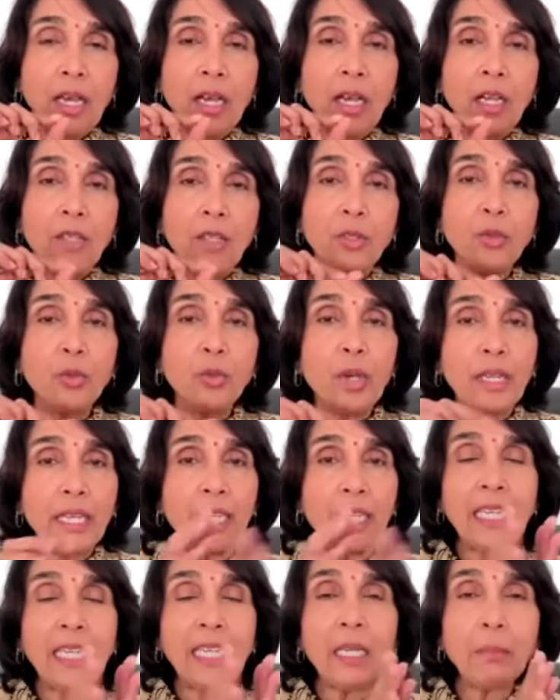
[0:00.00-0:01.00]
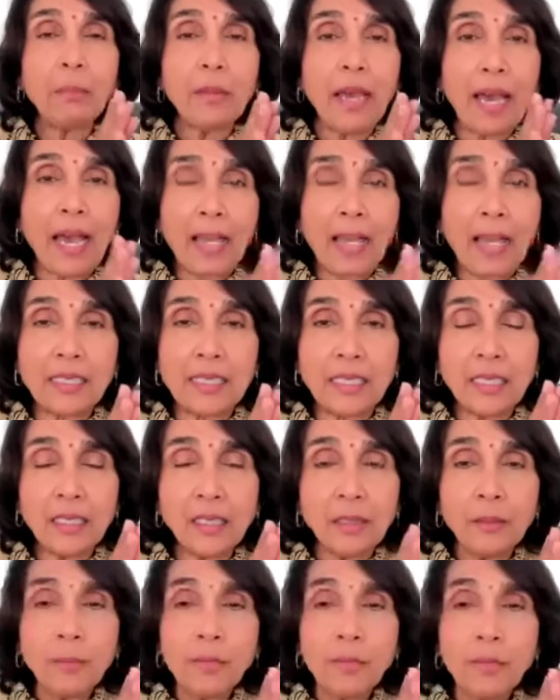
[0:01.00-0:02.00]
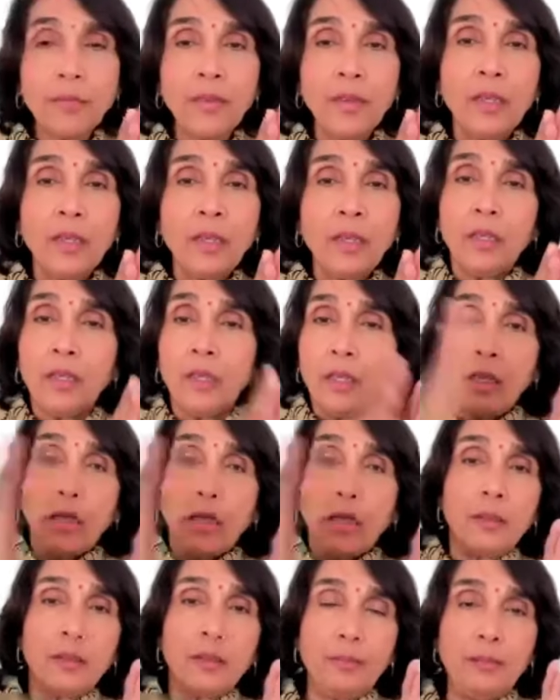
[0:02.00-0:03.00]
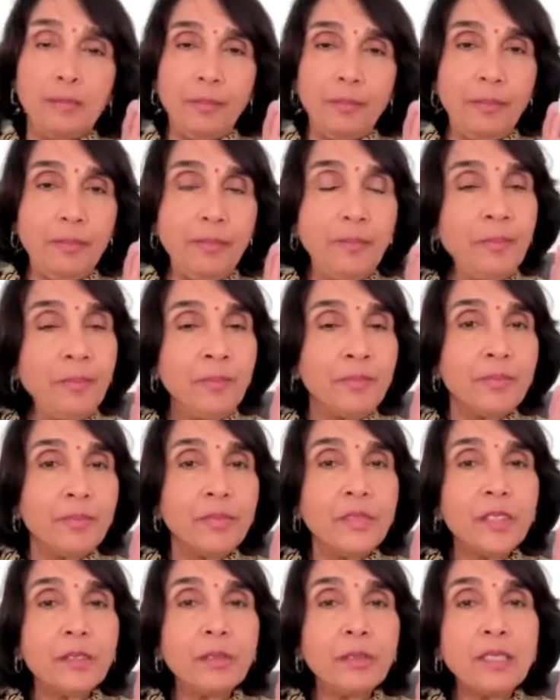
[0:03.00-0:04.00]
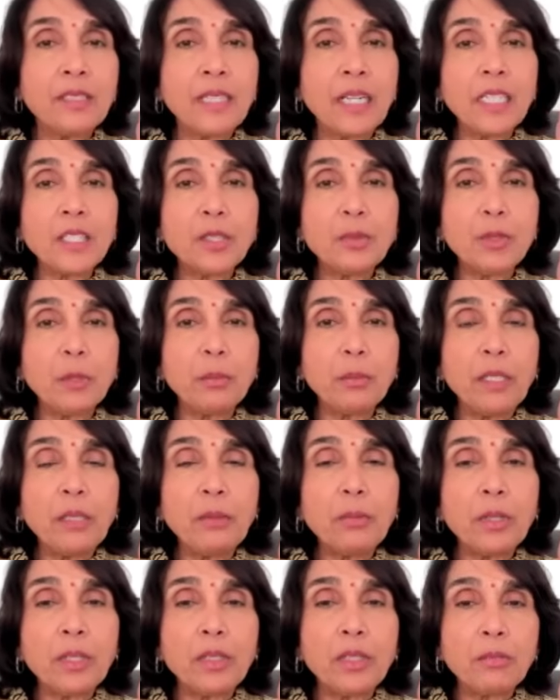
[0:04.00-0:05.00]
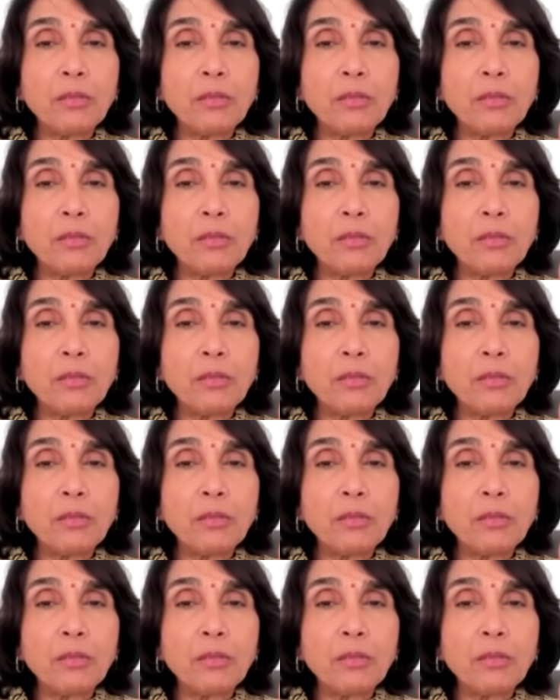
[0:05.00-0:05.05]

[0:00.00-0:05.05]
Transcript: You keep acting, the results will be what the